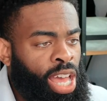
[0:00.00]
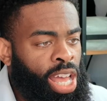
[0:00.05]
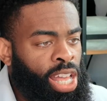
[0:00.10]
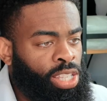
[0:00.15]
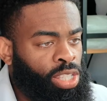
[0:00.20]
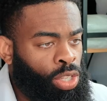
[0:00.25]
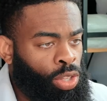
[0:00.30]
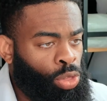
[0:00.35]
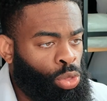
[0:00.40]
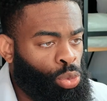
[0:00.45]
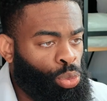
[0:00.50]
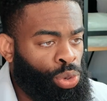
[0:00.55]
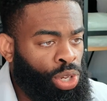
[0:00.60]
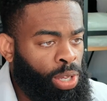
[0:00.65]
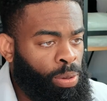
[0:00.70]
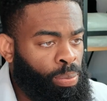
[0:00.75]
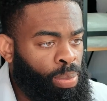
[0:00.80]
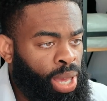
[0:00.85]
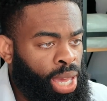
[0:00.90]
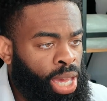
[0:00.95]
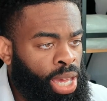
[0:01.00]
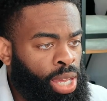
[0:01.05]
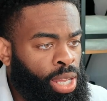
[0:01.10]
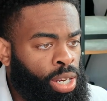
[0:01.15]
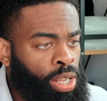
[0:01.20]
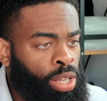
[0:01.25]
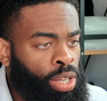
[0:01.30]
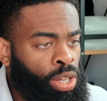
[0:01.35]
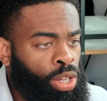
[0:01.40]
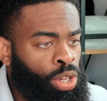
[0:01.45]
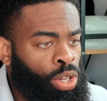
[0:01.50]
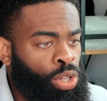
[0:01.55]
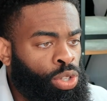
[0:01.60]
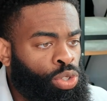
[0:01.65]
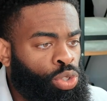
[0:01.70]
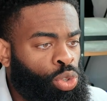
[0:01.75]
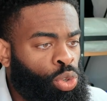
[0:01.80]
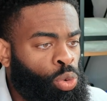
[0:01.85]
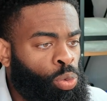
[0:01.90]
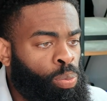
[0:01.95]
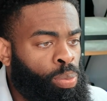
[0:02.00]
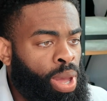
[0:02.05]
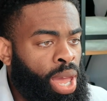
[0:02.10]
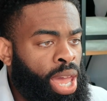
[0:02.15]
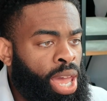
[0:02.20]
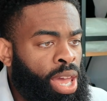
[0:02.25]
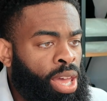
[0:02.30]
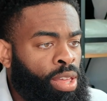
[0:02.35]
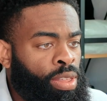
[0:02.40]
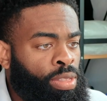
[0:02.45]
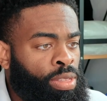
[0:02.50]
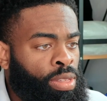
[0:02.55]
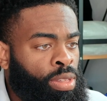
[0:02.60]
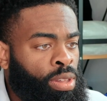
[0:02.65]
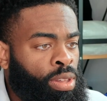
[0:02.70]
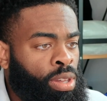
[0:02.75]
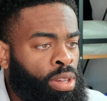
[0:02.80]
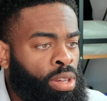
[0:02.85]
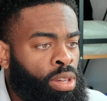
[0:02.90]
as a 3-bed, 2-bath,